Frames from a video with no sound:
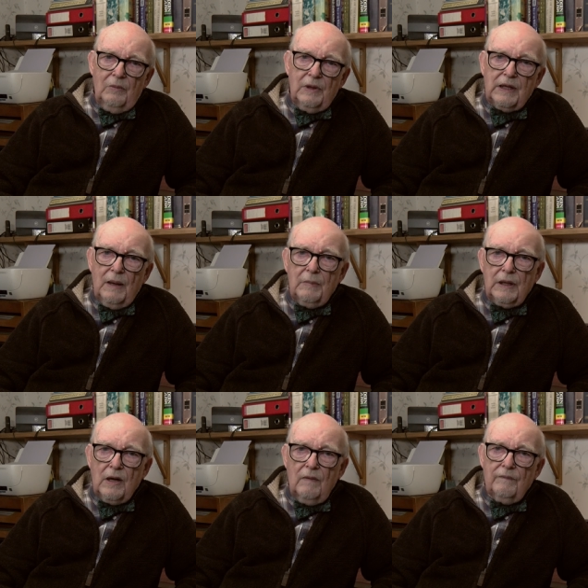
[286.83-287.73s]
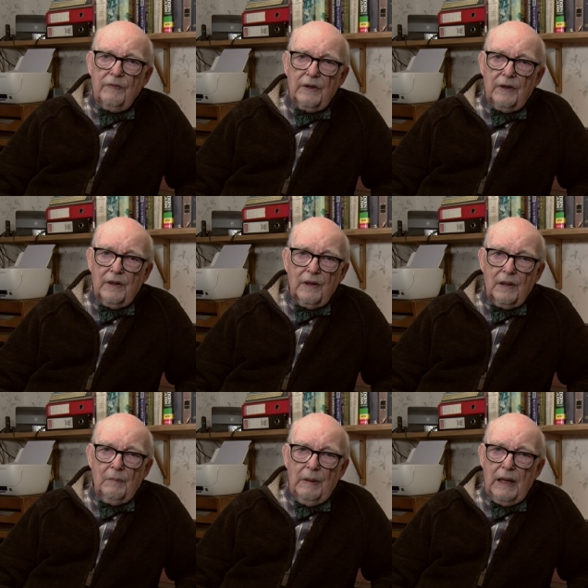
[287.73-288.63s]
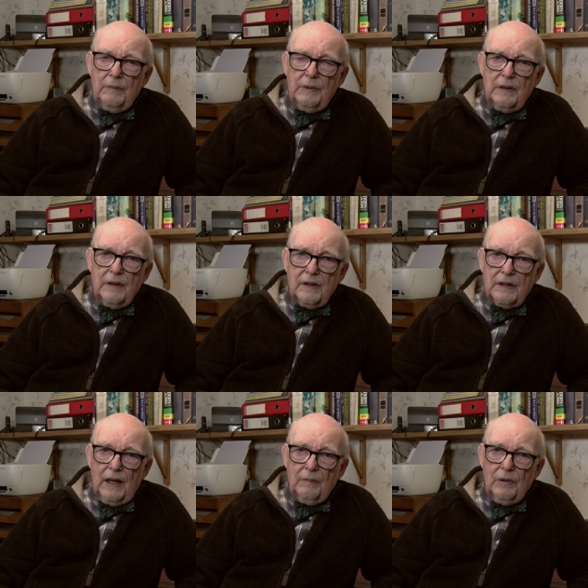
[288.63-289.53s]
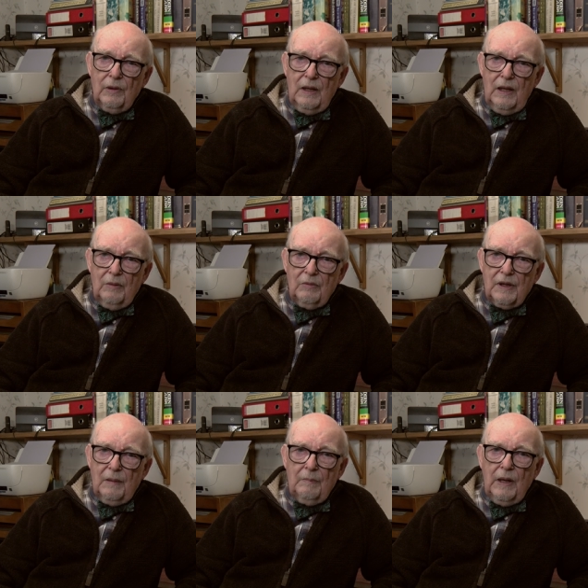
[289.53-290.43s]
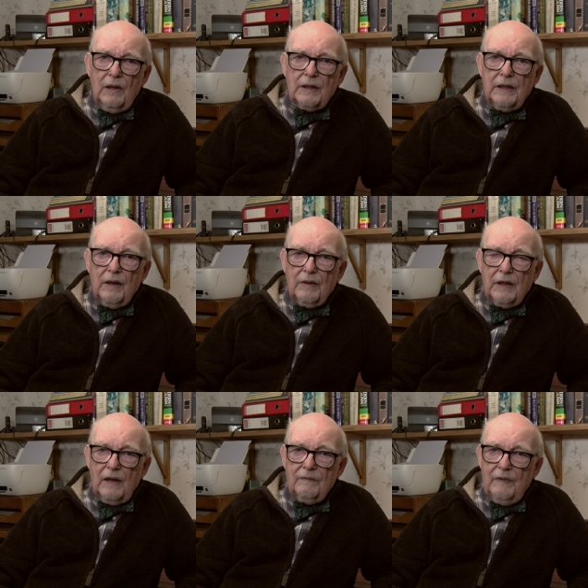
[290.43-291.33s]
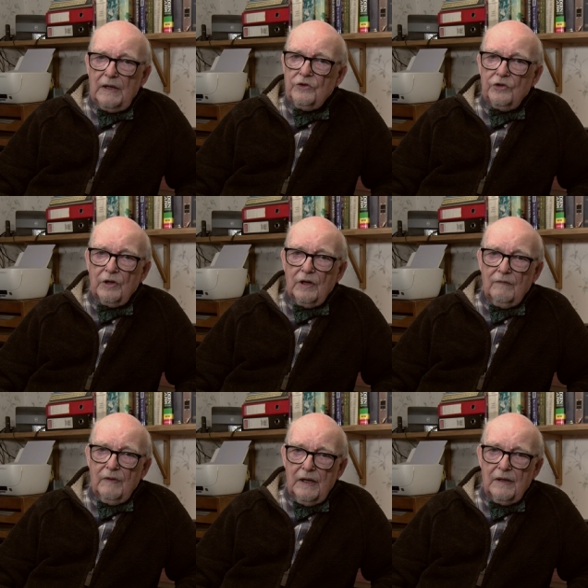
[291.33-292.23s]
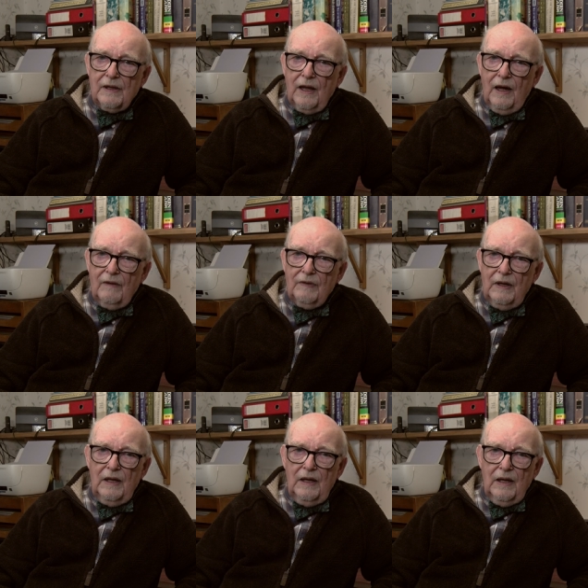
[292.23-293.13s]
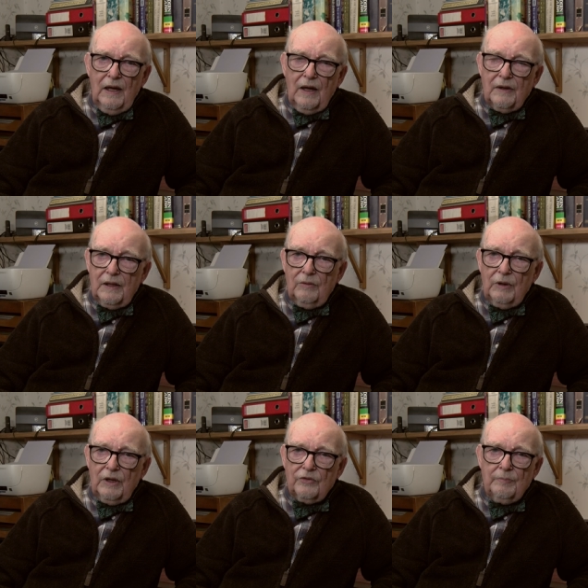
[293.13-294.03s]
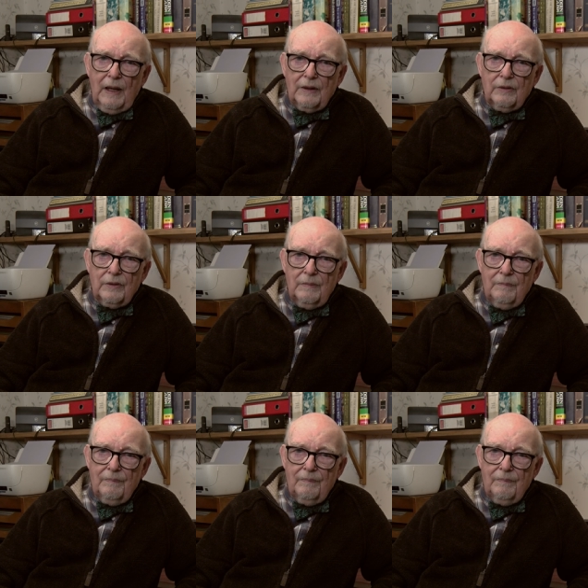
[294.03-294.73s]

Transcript: we can be confident that the baby in the stable was embarking on the adventure of his life as he reached manhood.